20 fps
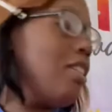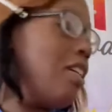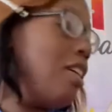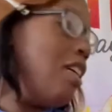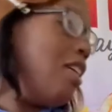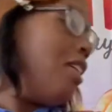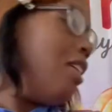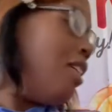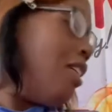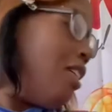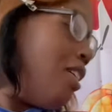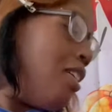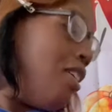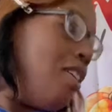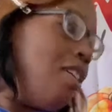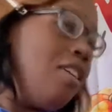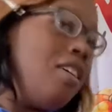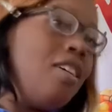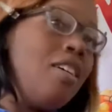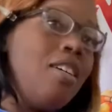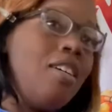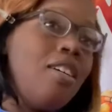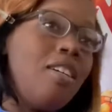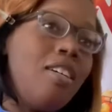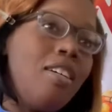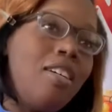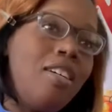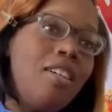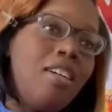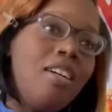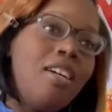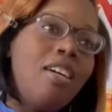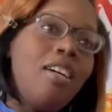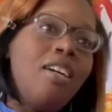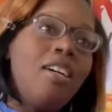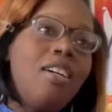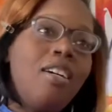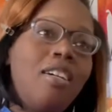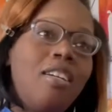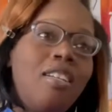Oh, did you do a baby bump?
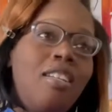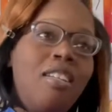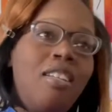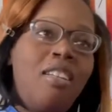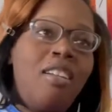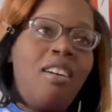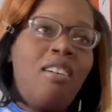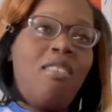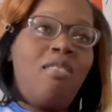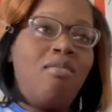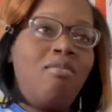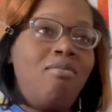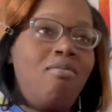No.